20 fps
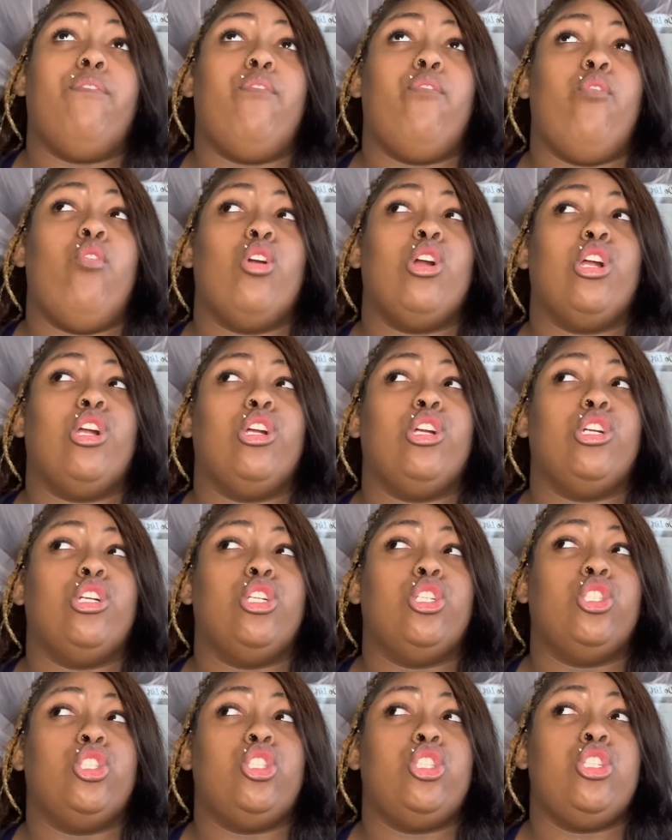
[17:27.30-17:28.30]

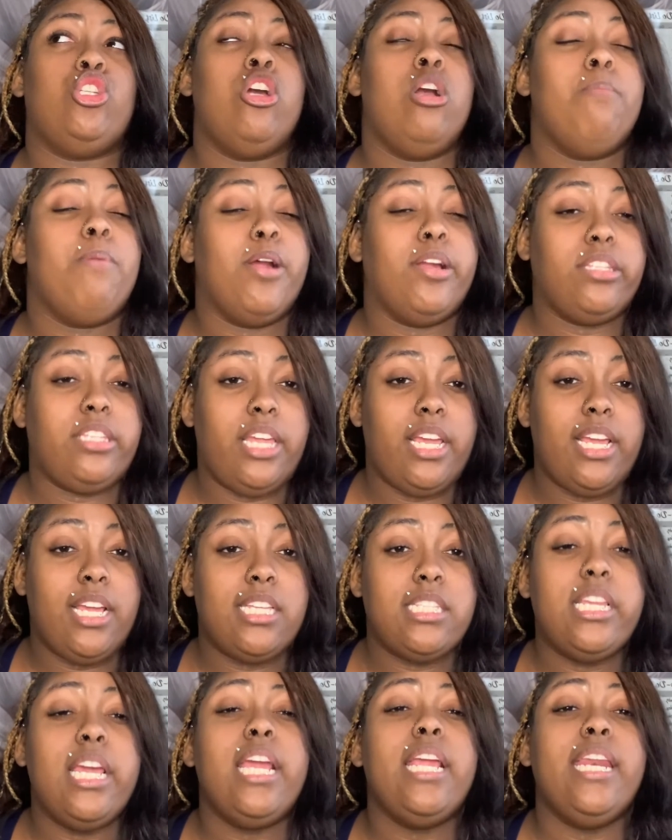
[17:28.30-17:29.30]
for 2
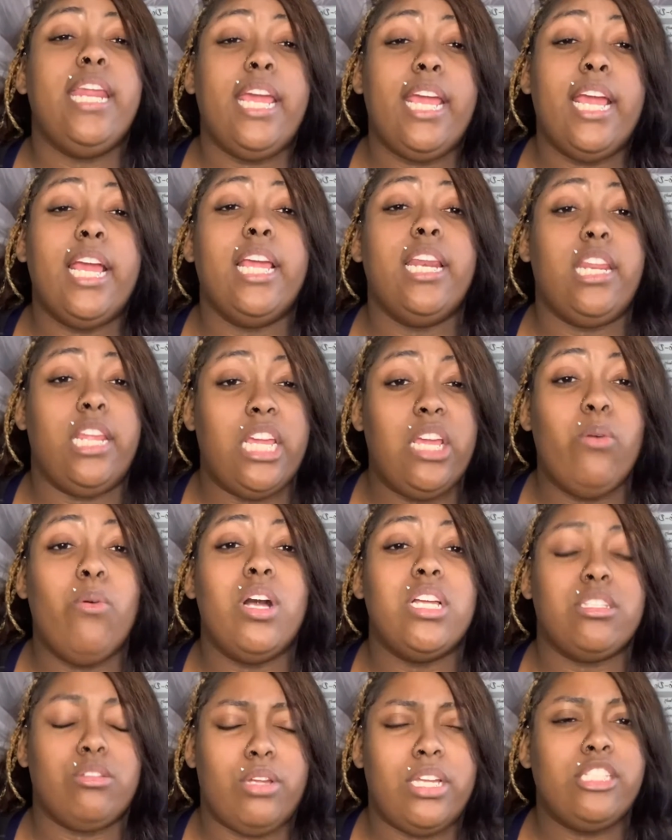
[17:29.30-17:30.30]
birthdays, he
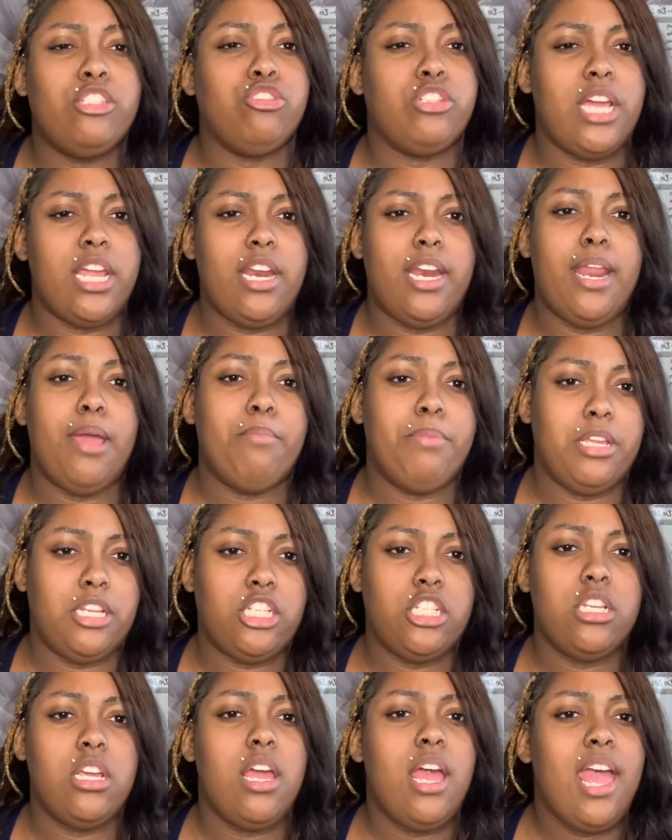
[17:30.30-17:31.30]
wasn't entertaining that
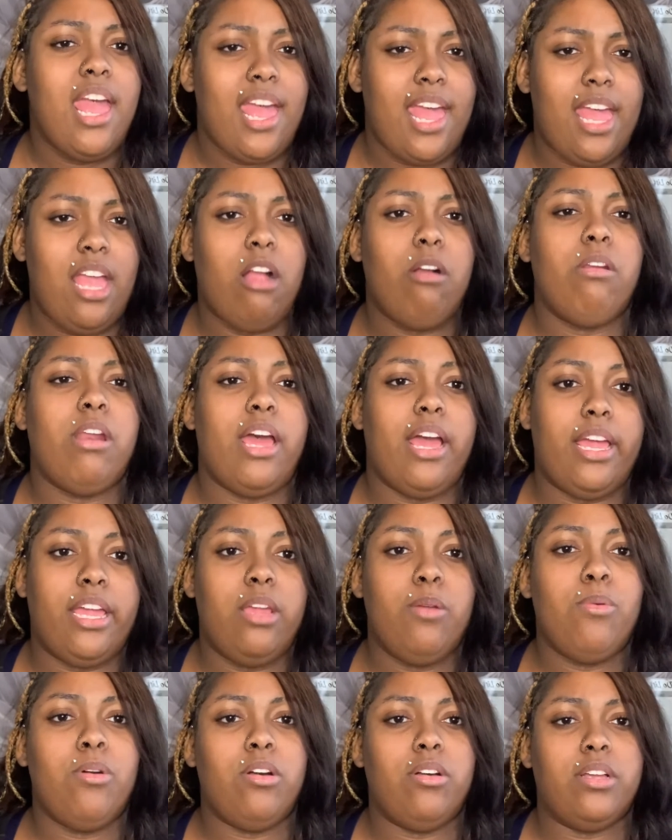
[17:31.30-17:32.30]
bitch. I ain't gonna lie, he
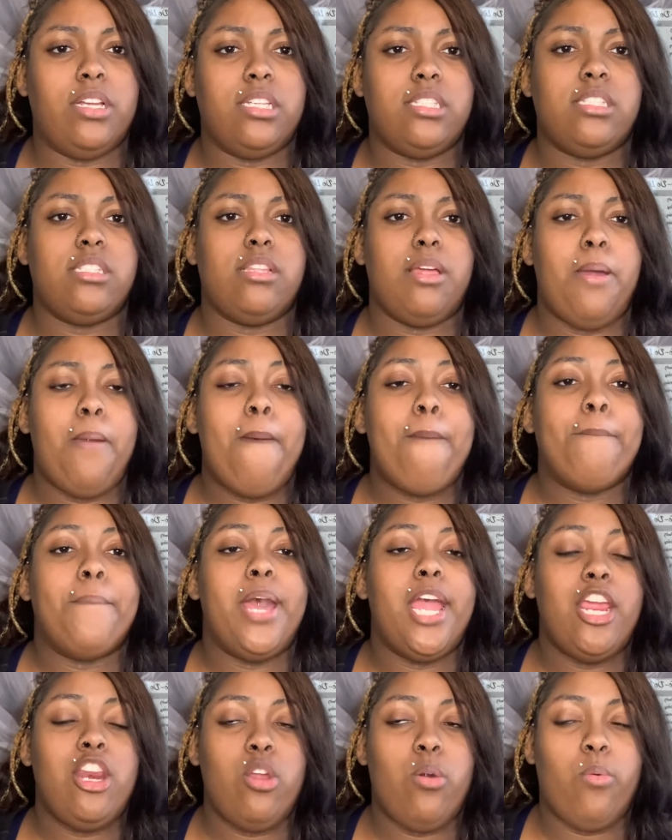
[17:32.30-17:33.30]
was.
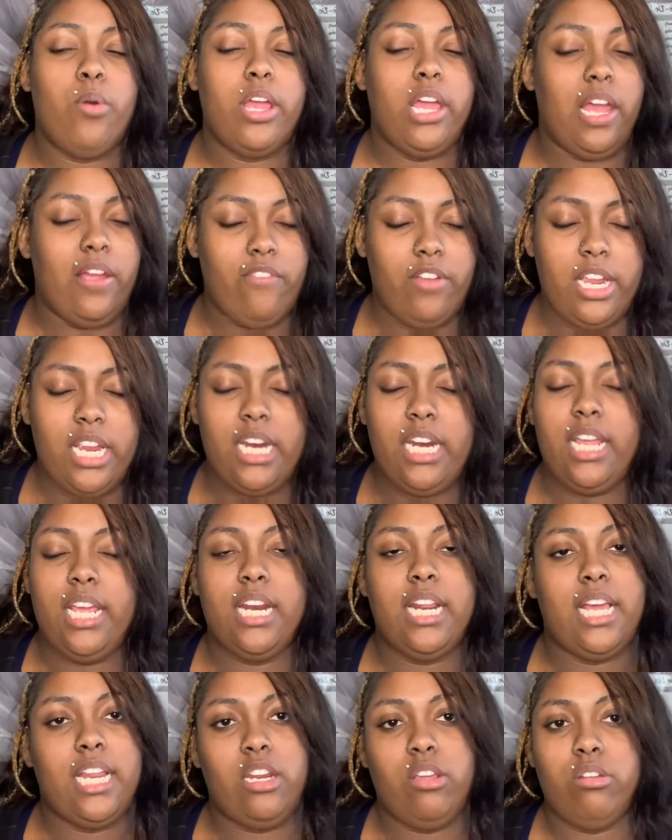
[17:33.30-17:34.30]
But he knew whatever he did,
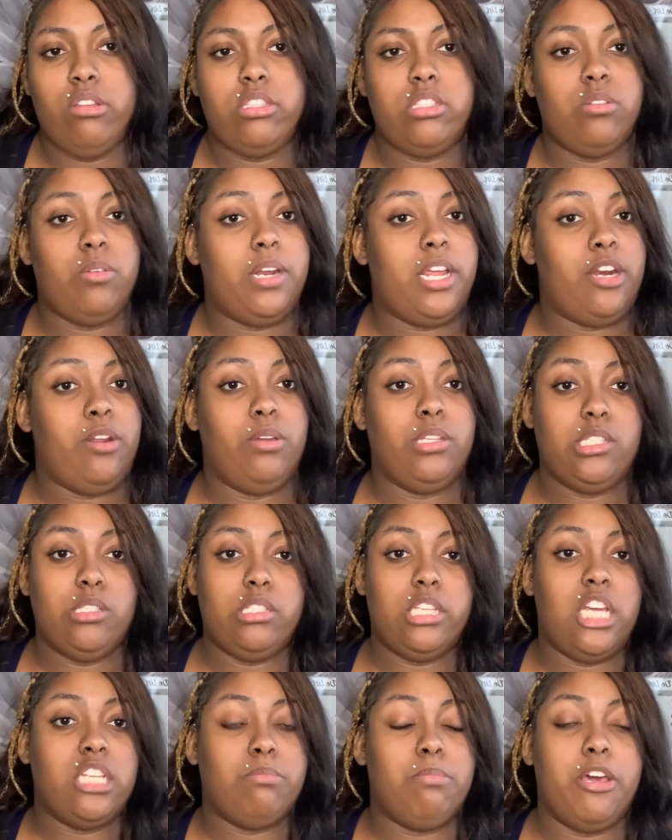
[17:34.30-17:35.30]
I do it too, and I do it 2
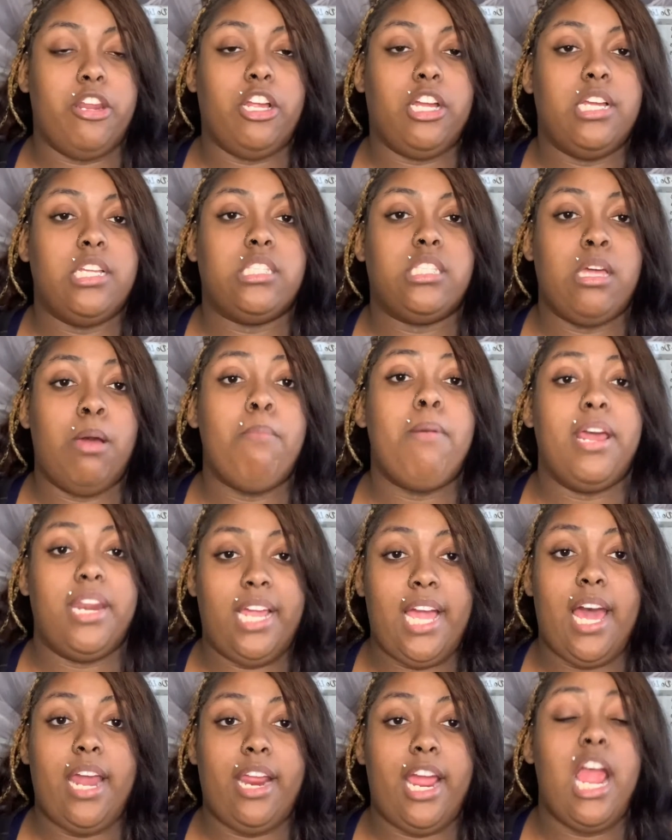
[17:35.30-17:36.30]
times better. Because
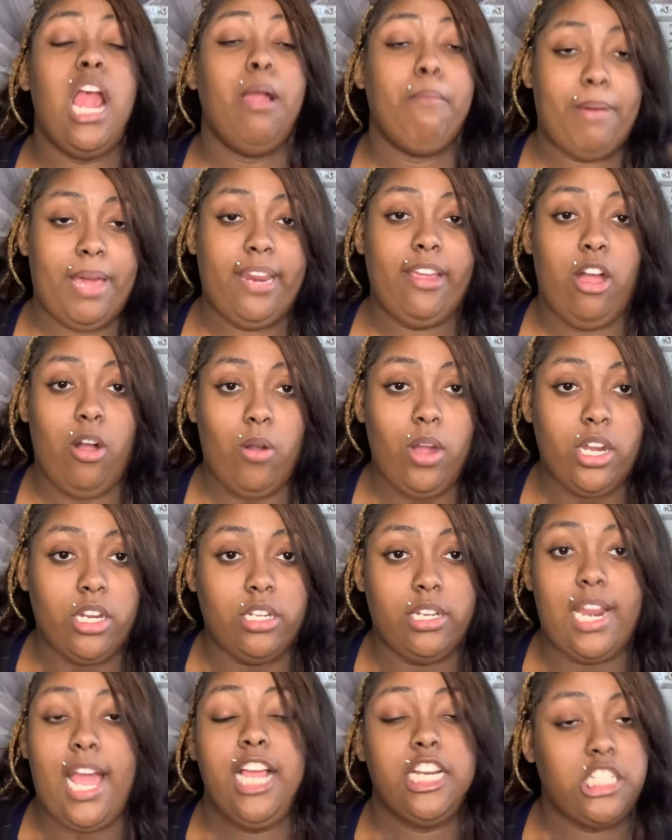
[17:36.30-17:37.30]
everybody gonna
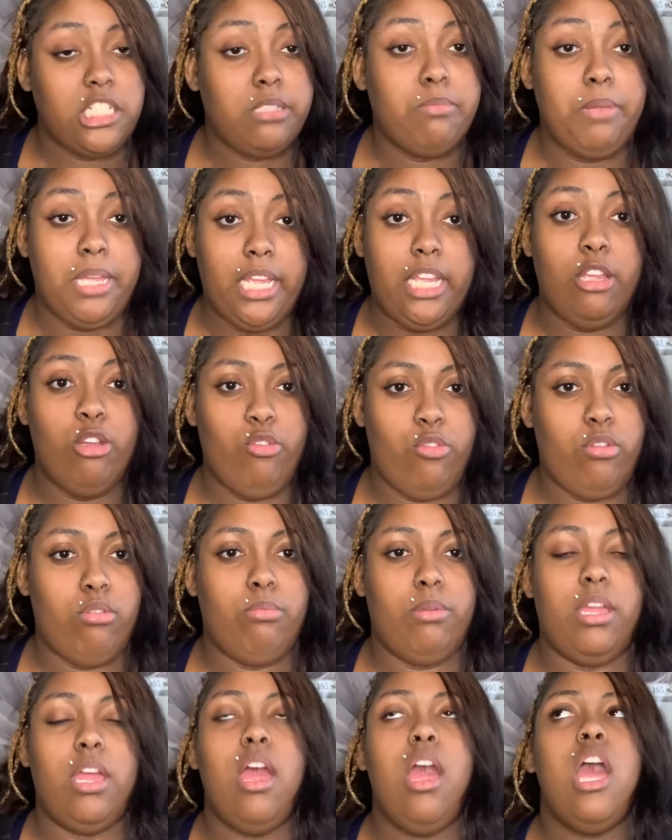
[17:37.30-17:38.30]
hurt, not just me, you feel
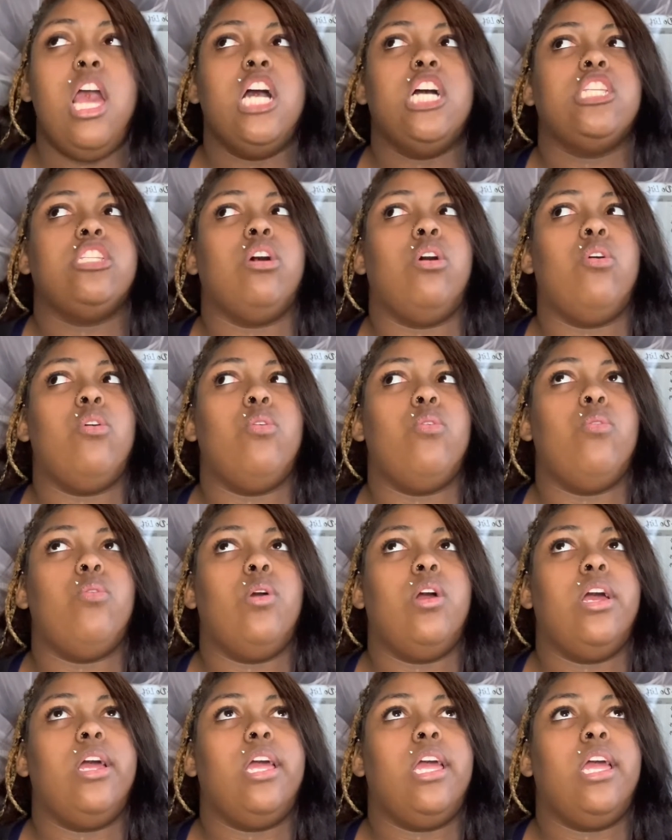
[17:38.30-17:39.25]
me? So